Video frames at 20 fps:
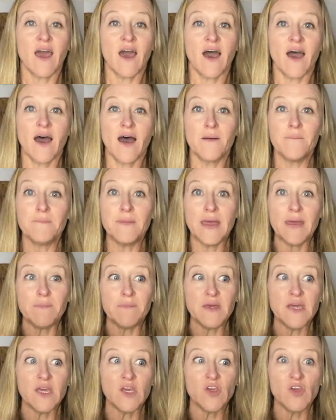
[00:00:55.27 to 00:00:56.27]
um,
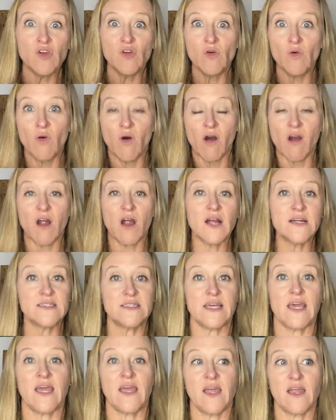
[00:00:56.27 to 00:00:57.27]
maybe you are a
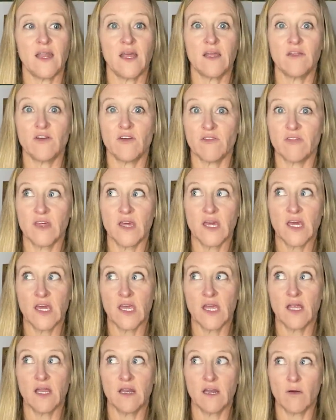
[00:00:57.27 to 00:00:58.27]
Dane and you're
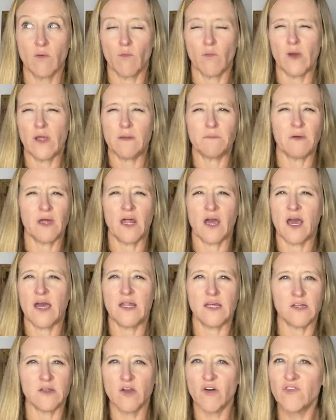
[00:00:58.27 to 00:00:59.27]
thinking, wait a minute, I
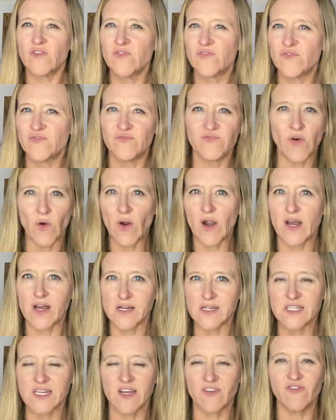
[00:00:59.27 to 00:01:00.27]
didn't know
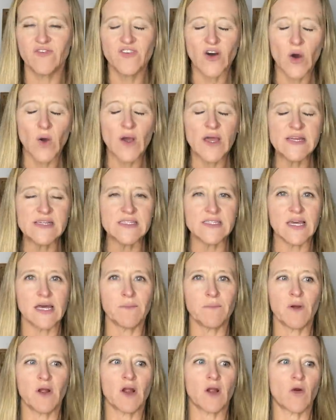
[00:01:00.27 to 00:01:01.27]
foreigners could vote in
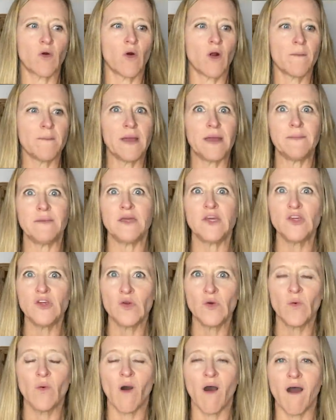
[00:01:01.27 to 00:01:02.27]
Denmark, or maybe
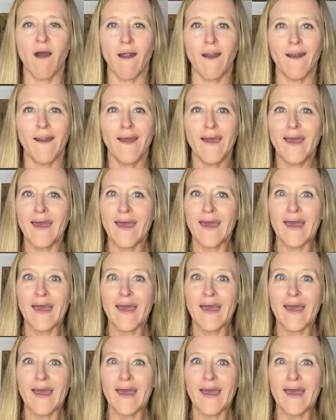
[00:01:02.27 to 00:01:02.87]
you are